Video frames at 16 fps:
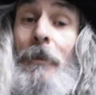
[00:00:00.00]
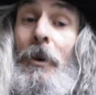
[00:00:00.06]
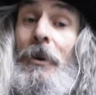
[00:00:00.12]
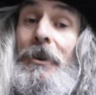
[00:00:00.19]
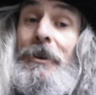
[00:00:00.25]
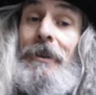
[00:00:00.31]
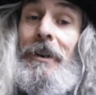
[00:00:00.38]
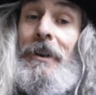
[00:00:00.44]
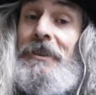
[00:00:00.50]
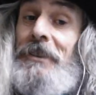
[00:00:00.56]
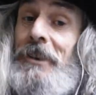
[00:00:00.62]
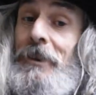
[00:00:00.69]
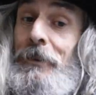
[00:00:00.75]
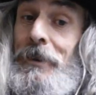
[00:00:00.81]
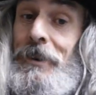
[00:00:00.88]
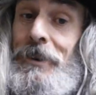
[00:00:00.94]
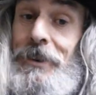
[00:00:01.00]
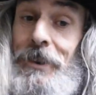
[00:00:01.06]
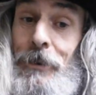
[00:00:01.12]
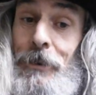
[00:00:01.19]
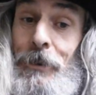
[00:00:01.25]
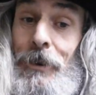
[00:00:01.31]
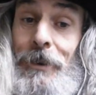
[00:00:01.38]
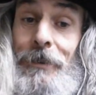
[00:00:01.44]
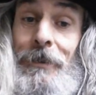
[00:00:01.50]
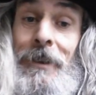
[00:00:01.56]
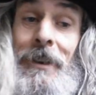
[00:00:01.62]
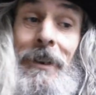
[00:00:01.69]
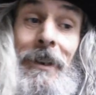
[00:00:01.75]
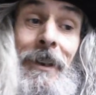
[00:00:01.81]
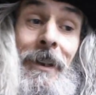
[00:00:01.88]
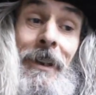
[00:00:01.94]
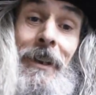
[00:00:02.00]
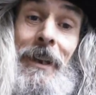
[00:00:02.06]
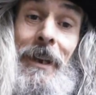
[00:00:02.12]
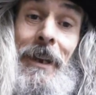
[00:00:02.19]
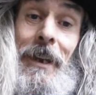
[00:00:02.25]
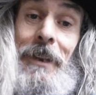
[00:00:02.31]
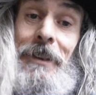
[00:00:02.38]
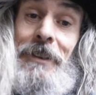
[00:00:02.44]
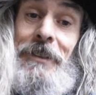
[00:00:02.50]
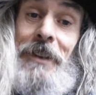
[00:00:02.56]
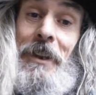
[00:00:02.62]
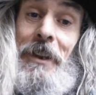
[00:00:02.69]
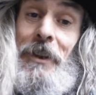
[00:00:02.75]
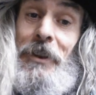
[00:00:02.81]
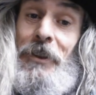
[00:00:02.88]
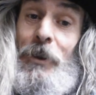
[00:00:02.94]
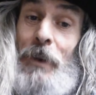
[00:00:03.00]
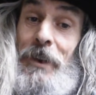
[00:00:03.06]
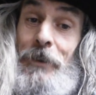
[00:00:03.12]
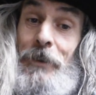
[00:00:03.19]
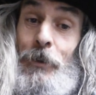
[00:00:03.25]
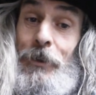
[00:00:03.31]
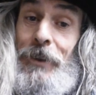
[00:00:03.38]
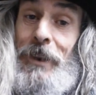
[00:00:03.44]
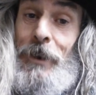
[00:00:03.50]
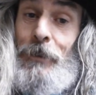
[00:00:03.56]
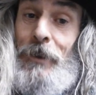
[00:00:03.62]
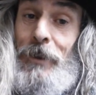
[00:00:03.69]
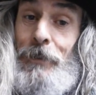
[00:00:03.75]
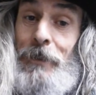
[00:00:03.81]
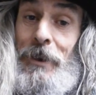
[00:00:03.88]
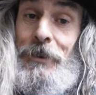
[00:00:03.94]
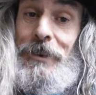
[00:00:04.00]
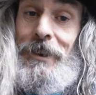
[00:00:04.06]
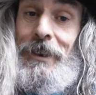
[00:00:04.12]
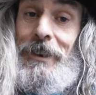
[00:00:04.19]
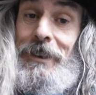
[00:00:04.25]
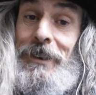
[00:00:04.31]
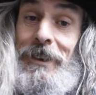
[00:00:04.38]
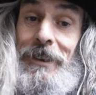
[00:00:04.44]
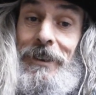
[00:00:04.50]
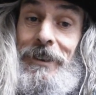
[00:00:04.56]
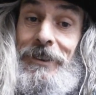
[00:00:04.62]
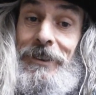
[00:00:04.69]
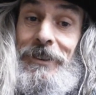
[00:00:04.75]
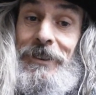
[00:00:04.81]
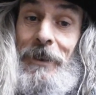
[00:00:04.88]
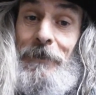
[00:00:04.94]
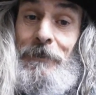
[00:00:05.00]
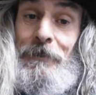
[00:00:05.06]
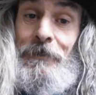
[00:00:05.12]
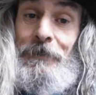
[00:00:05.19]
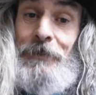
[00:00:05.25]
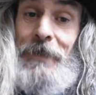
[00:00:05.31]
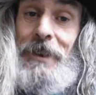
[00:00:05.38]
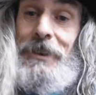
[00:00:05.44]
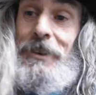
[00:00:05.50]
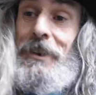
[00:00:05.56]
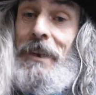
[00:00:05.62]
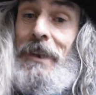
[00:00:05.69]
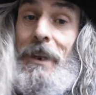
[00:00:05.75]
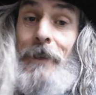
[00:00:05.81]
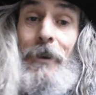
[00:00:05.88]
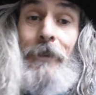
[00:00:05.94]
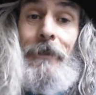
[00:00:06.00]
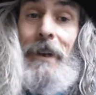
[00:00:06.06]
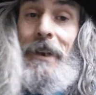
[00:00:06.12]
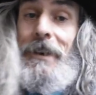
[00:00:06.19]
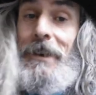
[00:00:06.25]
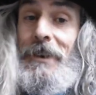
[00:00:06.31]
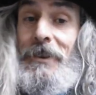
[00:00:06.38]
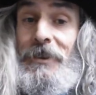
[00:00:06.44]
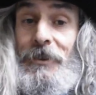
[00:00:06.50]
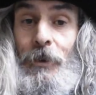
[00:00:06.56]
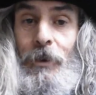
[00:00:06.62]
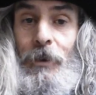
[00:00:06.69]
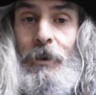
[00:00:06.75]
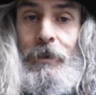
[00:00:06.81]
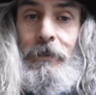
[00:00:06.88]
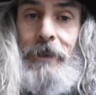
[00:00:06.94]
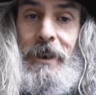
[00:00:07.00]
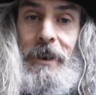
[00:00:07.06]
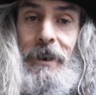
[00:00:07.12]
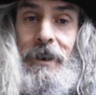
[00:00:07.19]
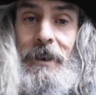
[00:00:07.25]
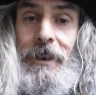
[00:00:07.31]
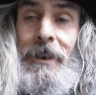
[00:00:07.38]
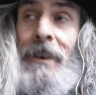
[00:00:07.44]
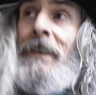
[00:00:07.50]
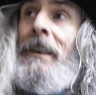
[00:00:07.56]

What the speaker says: moderato, and so on. And the wonderful thing with music is it's a never-ending story.